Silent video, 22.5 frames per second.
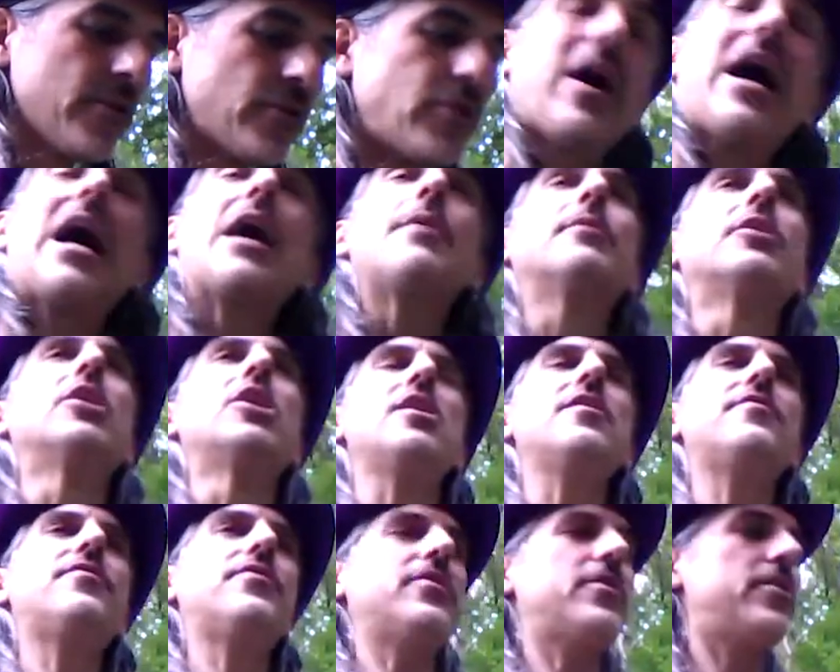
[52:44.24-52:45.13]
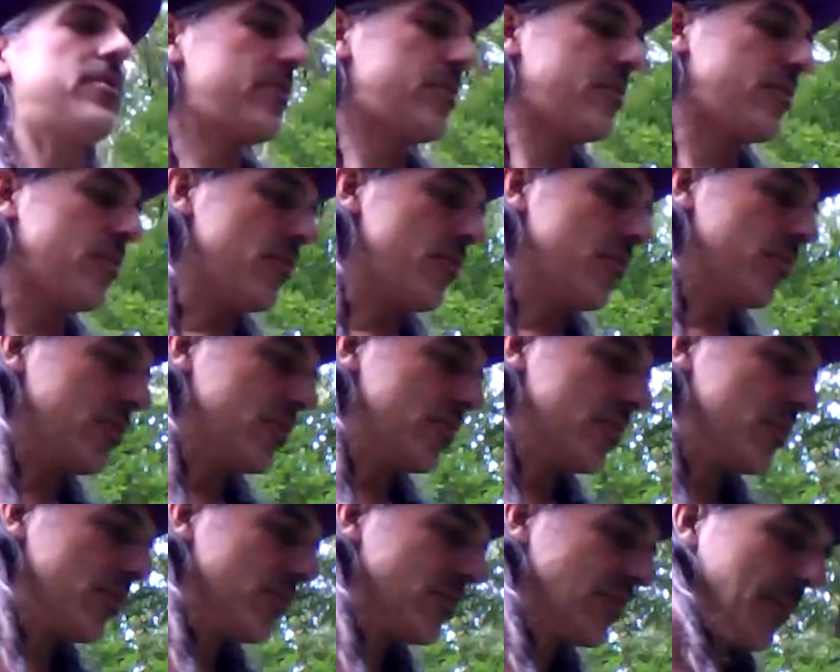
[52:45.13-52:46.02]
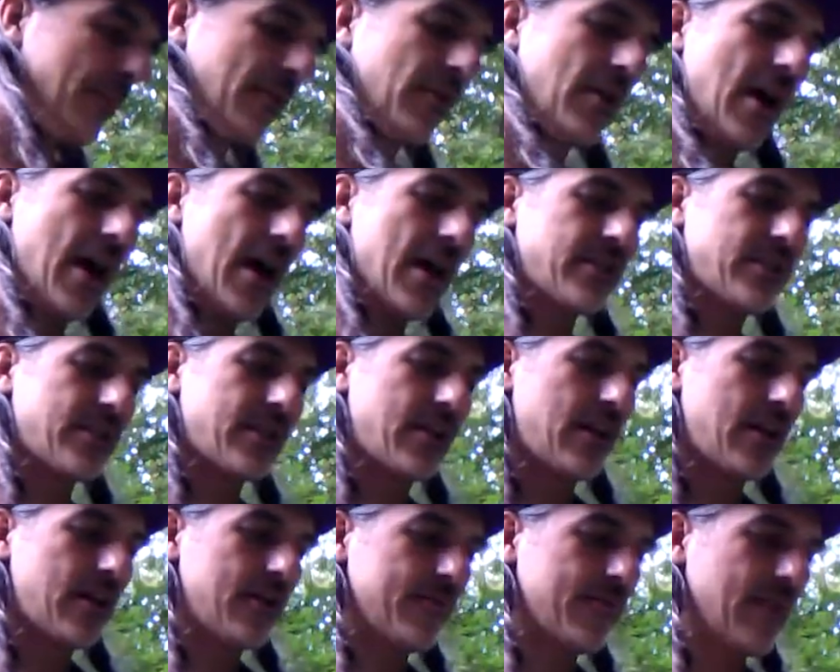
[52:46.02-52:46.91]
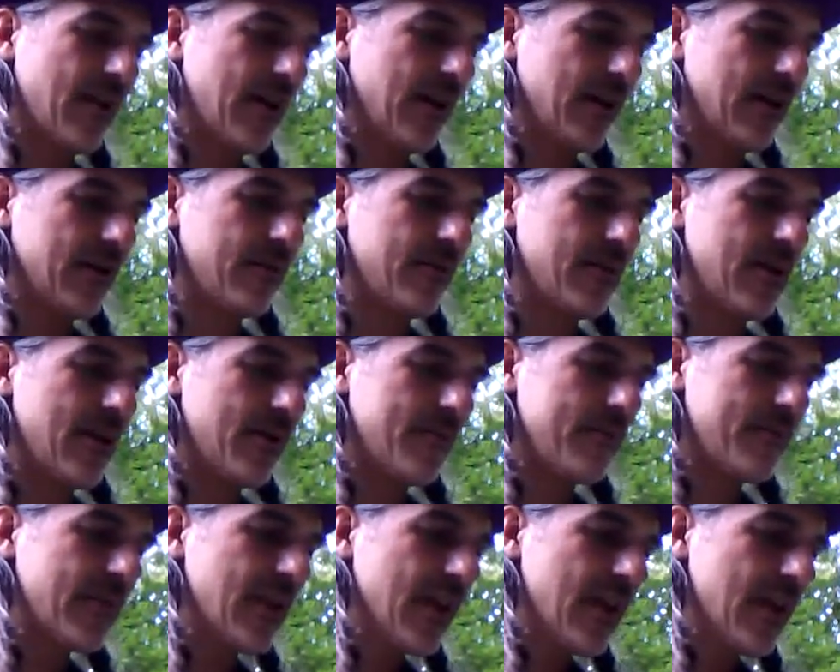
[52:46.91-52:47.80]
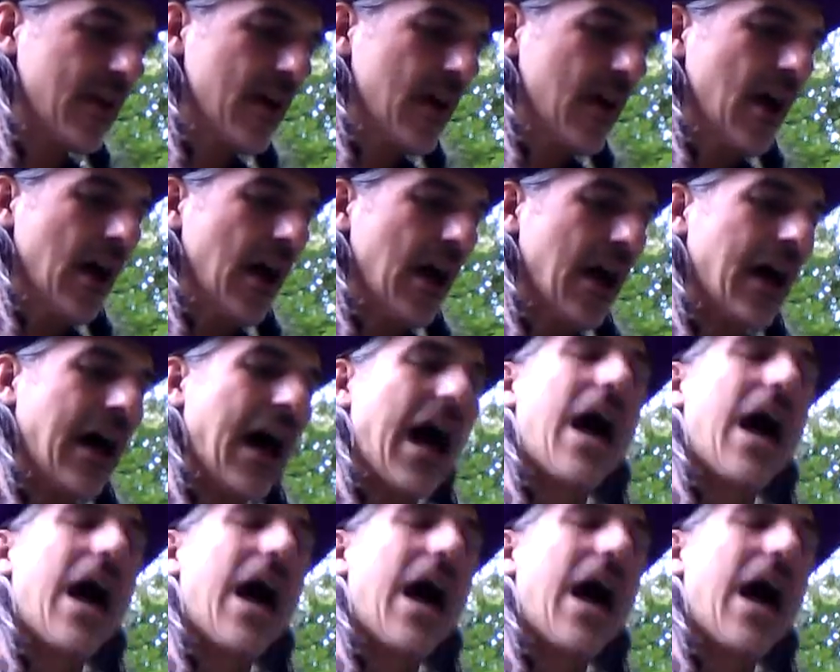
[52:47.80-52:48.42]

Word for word: I believe, to, to summarize uh, uh, here, uh, I